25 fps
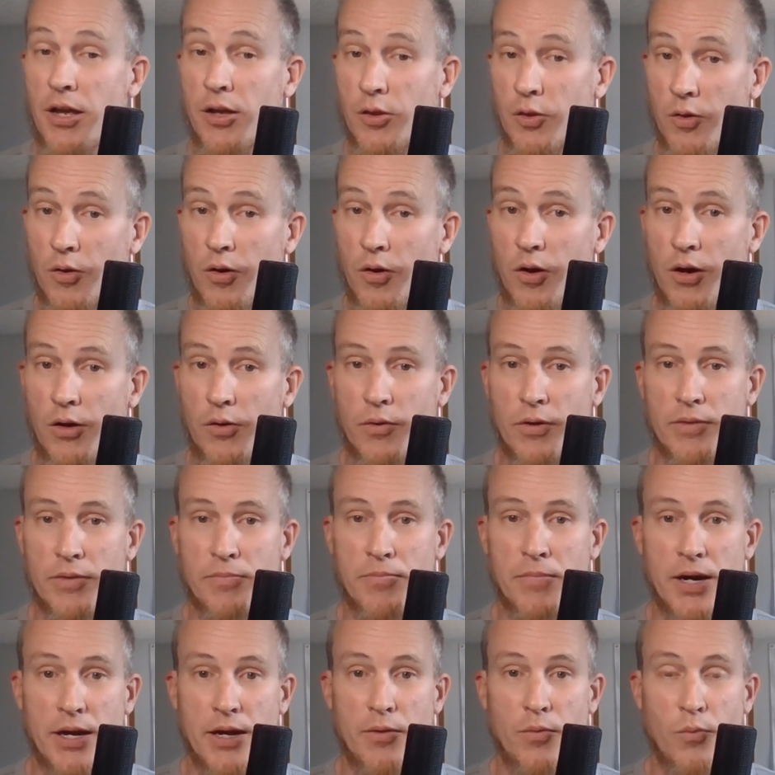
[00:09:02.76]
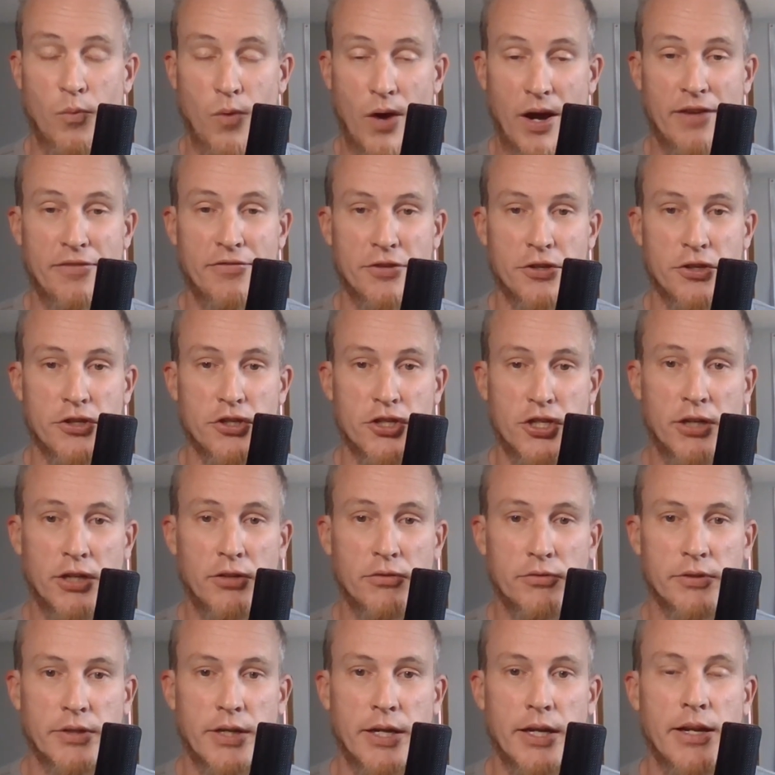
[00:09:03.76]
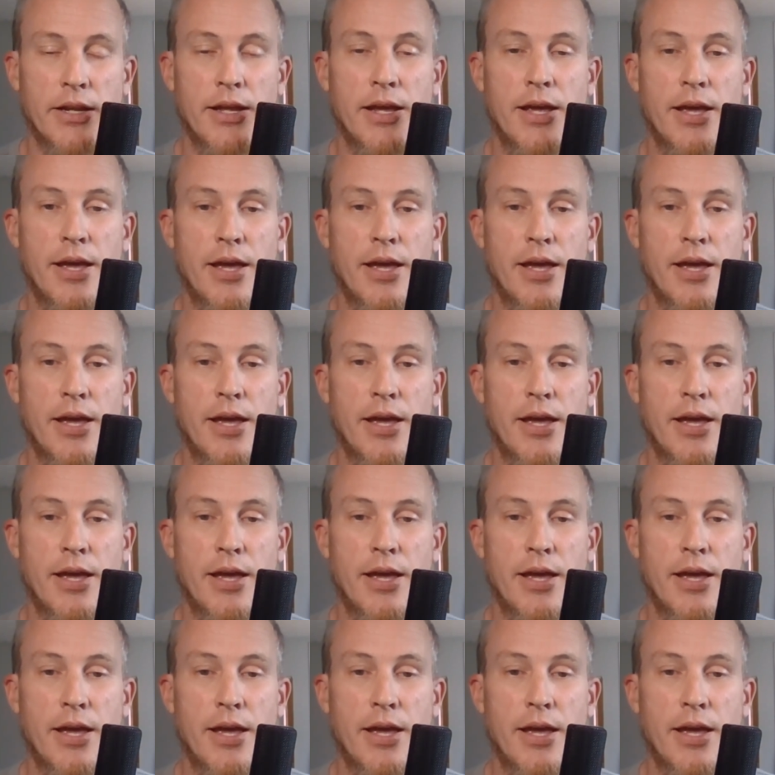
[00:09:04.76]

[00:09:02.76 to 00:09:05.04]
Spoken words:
along with my wife and children,